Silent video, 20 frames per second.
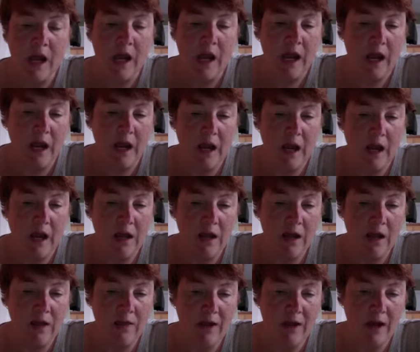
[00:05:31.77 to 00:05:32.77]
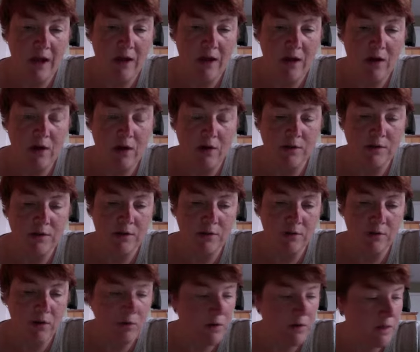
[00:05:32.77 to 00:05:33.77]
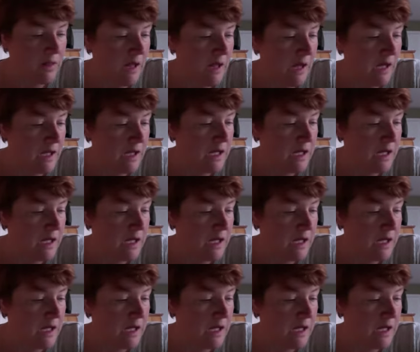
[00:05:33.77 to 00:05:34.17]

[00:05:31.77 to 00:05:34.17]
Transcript: and then it also noted that